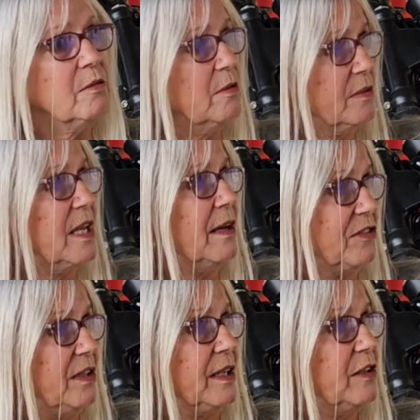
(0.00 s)

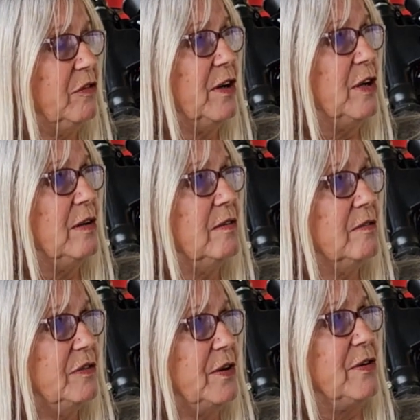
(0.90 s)
Catholic, very,
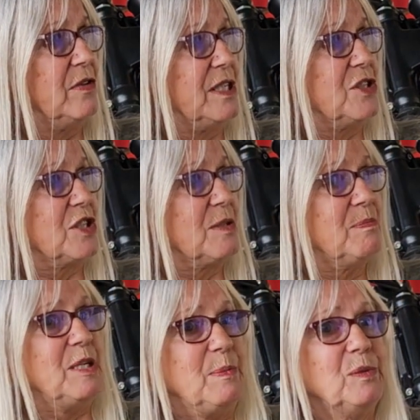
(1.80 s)
very religious
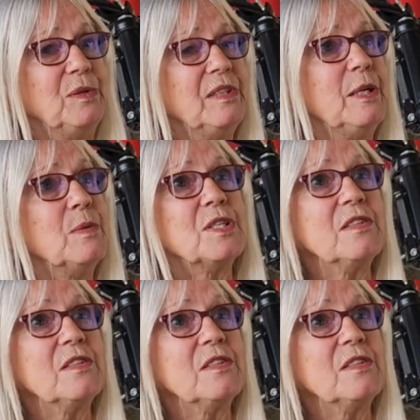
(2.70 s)
people, it was the